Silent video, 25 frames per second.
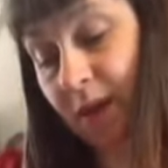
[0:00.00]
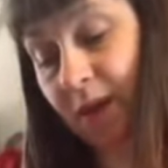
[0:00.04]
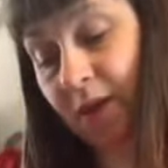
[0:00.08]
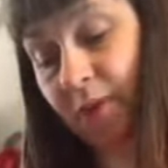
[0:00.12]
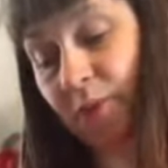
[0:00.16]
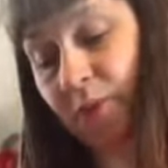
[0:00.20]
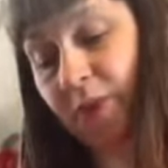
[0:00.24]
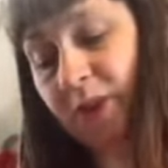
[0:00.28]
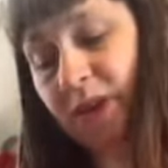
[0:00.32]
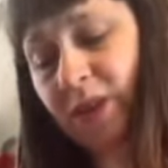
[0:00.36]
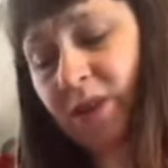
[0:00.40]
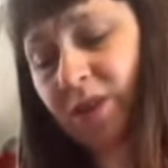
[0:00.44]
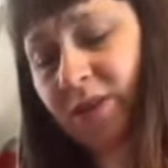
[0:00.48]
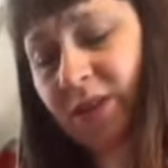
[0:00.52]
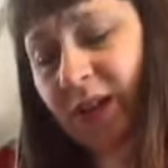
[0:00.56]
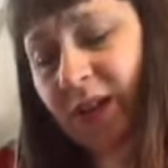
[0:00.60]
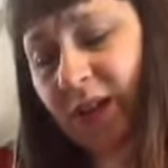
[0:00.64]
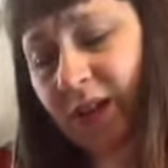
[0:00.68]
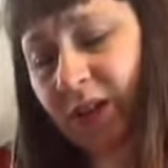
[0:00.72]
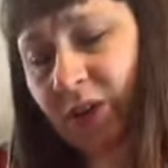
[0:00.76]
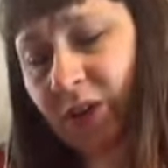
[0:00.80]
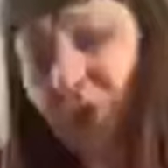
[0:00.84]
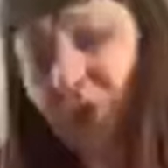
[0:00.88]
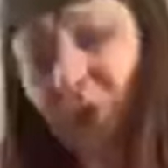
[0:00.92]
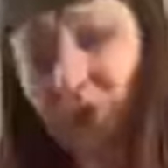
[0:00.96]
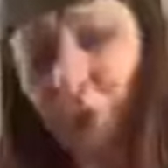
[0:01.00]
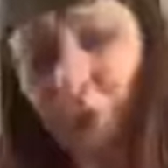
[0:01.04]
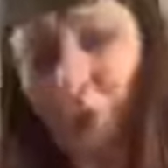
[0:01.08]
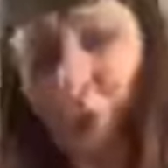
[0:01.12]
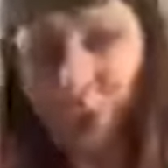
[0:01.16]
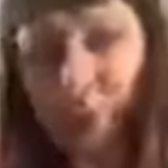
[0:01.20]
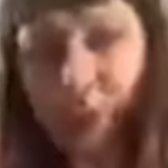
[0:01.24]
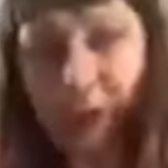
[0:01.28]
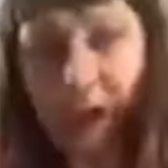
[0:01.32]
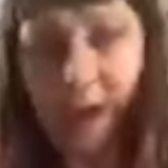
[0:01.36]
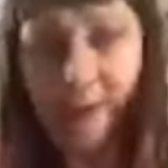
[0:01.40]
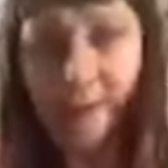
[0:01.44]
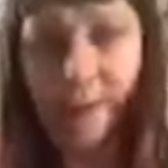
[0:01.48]
we use like normal
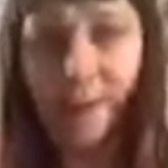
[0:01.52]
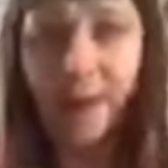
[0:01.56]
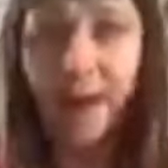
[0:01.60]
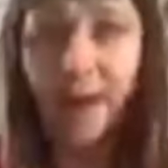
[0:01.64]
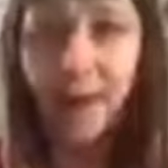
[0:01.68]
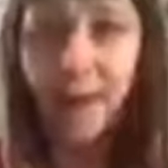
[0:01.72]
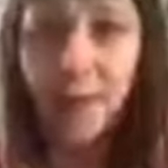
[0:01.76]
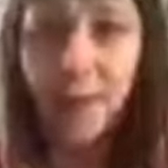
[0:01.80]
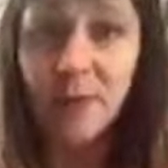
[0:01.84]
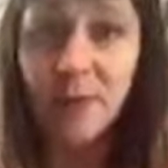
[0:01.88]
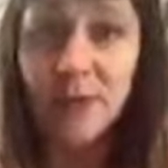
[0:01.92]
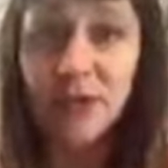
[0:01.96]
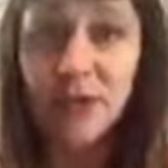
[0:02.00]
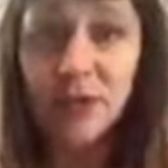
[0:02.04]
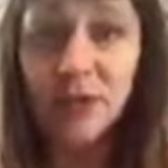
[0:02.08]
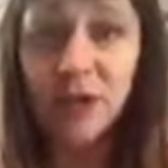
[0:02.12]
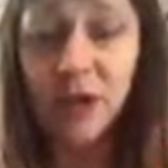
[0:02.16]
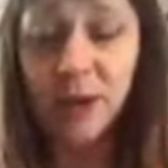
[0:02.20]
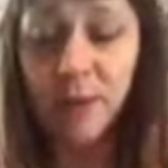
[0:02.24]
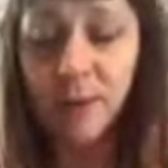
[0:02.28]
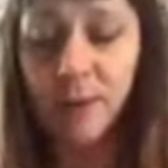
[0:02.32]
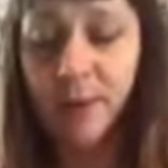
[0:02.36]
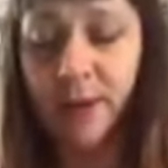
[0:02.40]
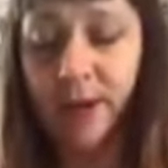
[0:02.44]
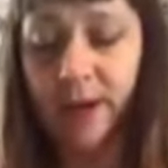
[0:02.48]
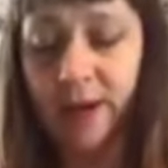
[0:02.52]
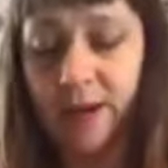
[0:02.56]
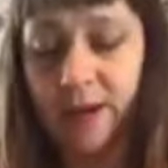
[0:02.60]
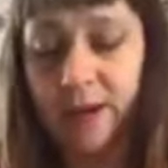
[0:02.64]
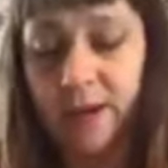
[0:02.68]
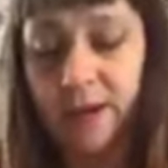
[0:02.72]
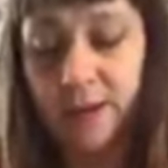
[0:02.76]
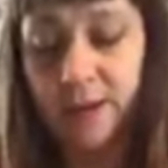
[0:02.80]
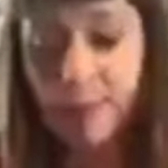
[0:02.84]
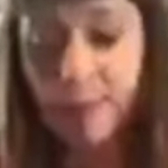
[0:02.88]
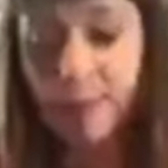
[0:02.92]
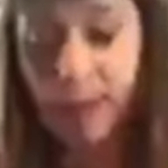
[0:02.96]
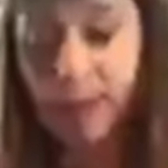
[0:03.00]
pattern paper, which you can buy
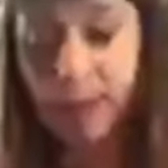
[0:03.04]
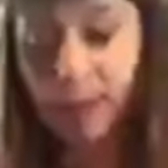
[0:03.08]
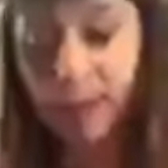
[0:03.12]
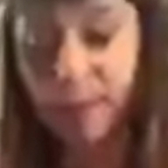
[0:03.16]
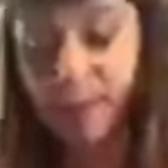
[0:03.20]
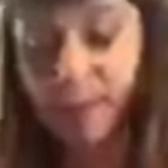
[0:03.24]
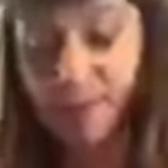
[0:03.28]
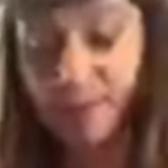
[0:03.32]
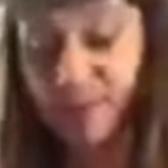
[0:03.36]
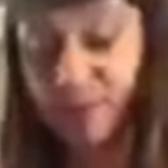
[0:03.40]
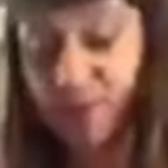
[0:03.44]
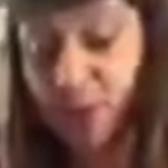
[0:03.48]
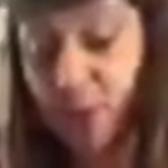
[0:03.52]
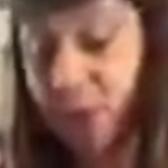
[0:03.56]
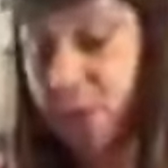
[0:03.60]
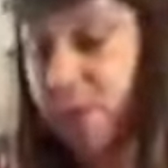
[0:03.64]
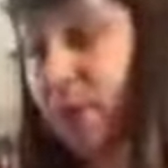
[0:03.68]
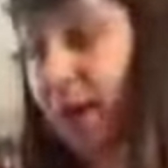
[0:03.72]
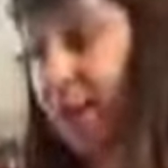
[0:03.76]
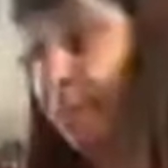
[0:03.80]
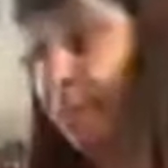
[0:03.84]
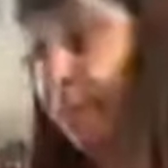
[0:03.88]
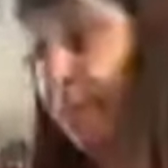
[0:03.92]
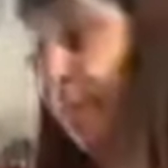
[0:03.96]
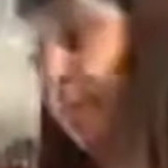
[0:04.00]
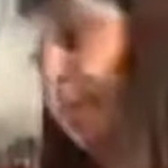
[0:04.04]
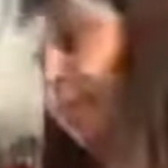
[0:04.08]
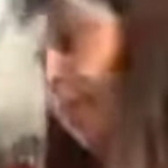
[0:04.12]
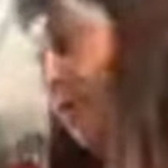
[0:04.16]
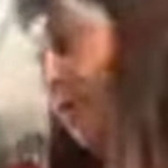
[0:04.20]
proper pattern paper. I've